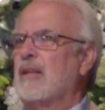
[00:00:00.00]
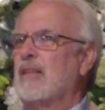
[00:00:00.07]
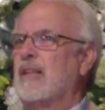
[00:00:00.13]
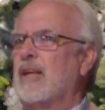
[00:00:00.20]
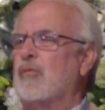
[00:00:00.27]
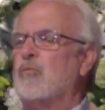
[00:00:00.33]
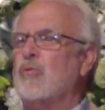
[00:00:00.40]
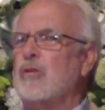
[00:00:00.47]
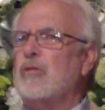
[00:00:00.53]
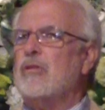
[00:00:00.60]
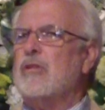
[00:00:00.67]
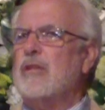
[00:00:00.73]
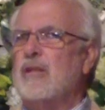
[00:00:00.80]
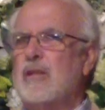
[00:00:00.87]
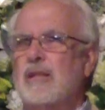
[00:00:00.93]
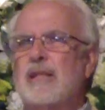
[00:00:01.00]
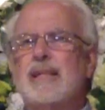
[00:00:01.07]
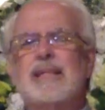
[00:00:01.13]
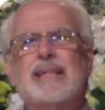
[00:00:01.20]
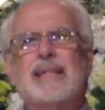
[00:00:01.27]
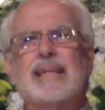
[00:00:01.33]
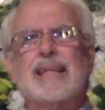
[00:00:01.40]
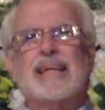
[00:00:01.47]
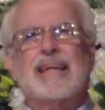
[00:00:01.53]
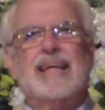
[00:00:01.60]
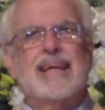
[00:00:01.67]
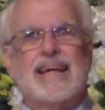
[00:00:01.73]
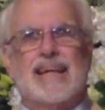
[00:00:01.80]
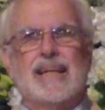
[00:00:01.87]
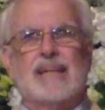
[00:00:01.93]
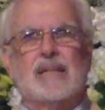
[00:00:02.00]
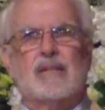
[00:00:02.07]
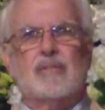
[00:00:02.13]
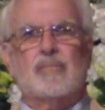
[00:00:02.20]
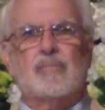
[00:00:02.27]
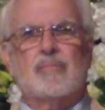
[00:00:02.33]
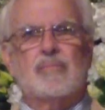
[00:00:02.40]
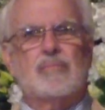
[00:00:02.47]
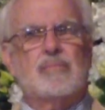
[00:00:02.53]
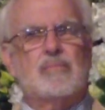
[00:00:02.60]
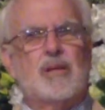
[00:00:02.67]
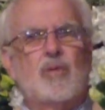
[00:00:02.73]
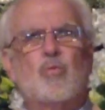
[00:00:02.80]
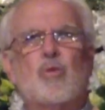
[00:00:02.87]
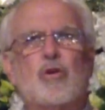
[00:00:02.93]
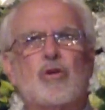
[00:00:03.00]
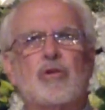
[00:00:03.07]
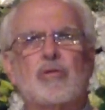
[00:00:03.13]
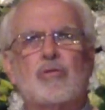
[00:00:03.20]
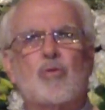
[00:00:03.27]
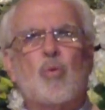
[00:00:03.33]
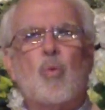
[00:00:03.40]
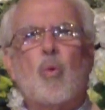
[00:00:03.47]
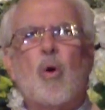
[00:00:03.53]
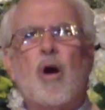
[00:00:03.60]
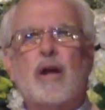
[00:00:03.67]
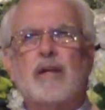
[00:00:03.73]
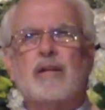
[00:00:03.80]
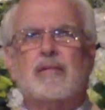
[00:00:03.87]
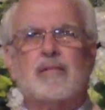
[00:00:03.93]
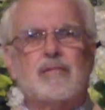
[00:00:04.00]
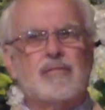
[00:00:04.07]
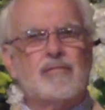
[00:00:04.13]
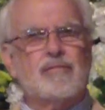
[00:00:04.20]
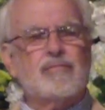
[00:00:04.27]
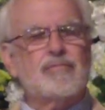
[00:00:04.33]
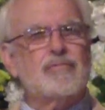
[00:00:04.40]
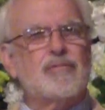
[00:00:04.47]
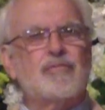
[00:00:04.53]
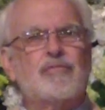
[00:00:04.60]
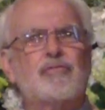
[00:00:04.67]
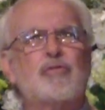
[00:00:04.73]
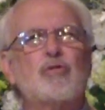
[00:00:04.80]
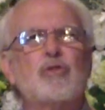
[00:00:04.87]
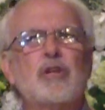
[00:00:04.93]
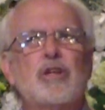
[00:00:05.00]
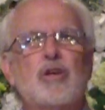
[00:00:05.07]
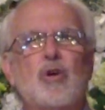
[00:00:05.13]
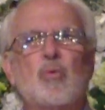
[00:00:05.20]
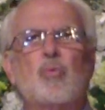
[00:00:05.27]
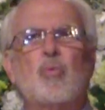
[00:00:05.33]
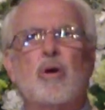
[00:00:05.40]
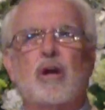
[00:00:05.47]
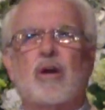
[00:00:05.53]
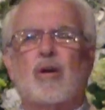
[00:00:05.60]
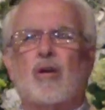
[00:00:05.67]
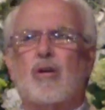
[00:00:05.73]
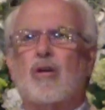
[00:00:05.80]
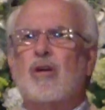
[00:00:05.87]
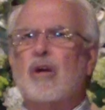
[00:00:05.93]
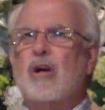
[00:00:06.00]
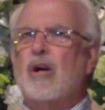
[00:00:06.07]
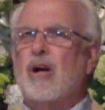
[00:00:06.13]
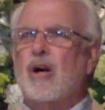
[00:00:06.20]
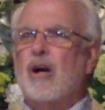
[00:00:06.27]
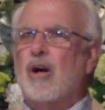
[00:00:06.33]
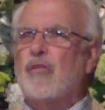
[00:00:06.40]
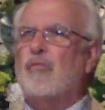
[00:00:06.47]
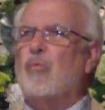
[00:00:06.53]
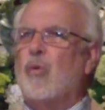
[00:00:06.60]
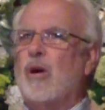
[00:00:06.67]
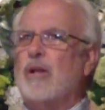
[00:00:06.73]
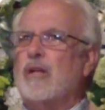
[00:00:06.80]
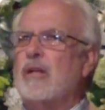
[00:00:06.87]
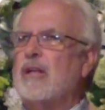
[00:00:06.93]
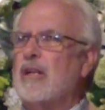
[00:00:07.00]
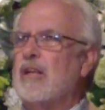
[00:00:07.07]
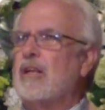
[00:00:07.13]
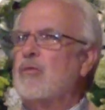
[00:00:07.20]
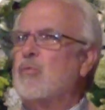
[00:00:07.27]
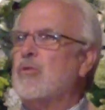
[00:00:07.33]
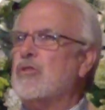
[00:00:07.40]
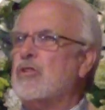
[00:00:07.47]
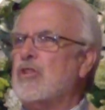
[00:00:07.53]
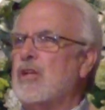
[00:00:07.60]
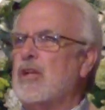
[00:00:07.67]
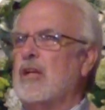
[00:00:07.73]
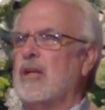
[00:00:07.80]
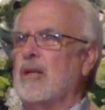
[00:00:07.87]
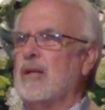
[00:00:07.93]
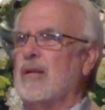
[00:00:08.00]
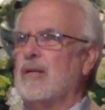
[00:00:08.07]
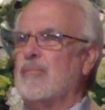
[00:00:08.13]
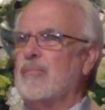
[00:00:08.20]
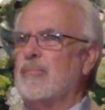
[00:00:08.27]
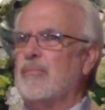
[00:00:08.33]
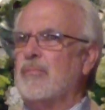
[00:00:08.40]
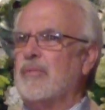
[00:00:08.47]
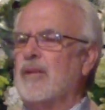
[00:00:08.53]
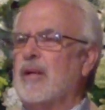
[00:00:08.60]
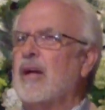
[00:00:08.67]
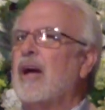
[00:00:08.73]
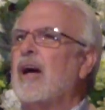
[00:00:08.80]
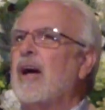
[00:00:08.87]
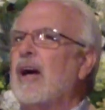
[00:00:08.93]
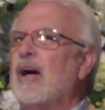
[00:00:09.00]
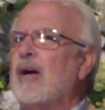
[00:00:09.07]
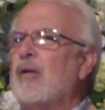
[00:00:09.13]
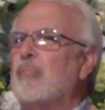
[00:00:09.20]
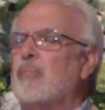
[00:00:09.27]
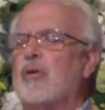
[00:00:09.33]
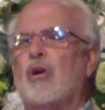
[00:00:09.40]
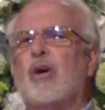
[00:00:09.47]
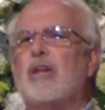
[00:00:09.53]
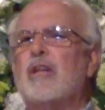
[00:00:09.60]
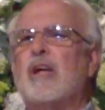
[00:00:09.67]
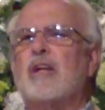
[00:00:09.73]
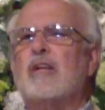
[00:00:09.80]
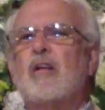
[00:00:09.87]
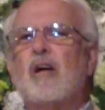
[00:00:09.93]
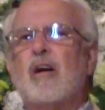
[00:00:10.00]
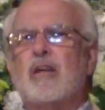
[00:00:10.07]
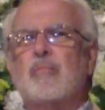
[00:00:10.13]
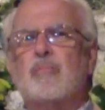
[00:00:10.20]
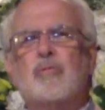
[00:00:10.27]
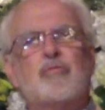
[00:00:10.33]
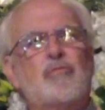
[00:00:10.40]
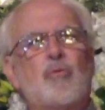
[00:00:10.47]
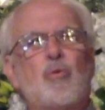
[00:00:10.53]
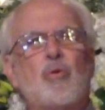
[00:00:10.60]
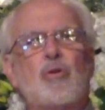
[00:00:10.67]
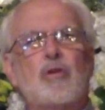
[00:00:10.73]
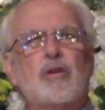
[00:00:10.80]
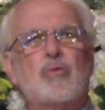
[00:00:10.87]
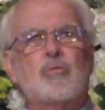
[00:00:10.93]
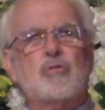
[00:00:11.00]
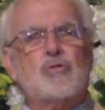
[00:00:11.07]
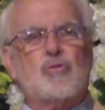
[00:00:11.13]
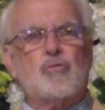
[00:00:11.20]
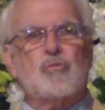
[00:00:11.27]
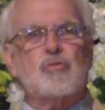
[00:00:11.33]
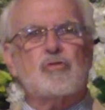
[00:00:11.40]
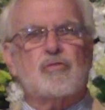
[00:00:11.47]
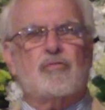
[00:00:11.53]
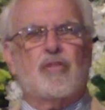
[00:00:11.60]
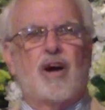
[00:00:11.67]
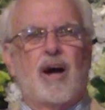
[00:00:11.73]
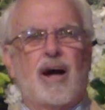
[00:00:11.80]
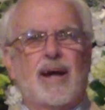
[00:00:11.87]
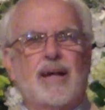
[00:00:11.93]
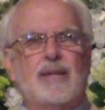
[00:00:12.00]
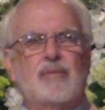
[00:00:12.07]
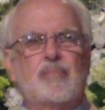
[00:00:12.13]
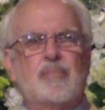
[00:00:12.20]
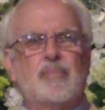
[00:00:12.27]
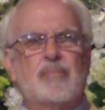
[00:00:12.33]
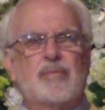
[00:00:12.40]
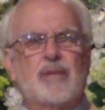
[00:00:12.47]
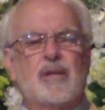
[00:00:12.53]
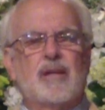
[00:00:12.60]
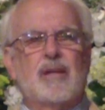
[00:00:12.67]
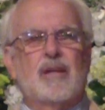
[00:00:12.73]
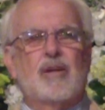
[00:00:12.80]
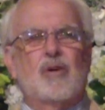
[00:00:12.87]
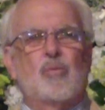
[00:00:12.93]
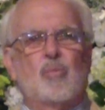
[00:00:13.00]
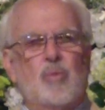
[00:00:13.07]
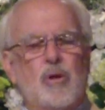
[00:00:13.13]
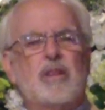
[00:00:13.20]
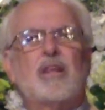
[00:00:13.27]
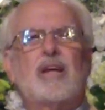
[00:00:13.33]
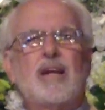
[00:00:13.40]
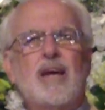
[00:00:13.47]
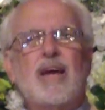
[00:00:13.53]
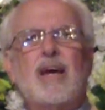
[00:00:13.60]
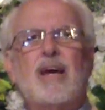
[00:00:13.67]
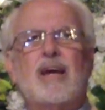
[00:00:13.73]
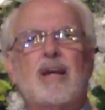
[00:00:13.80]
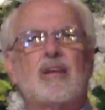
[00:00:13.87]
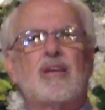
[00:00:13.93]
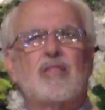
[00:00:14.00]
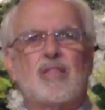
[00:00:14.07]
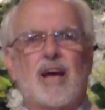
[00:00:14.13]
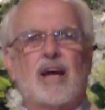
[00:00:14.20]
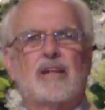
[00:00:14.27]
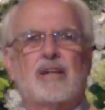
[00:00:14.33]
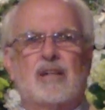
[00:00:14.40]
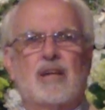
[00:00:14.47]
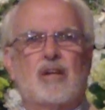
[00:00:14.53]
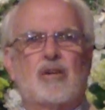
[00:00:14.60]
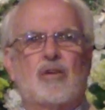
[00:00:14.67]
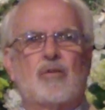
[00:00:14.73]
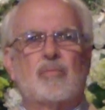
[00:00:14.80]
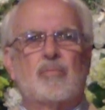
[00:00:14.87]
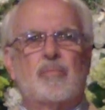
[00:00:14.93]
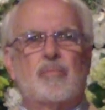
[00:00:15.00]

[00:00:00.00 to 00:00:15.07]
they really didn't get it. They weren't quite fully aware of what he was saying. But on that night before he was crucified, when they had that dinner,